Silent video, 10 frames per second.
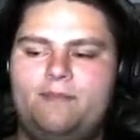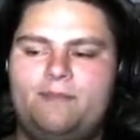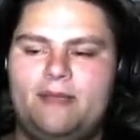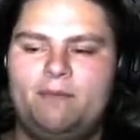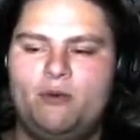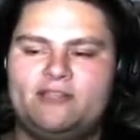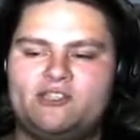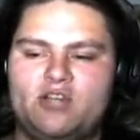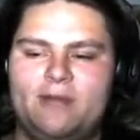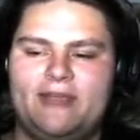Big boy
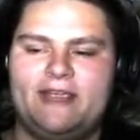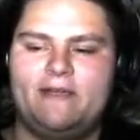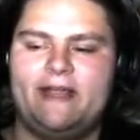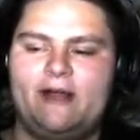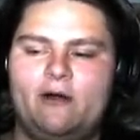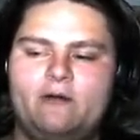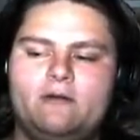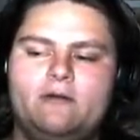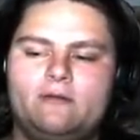strumming. Here we go.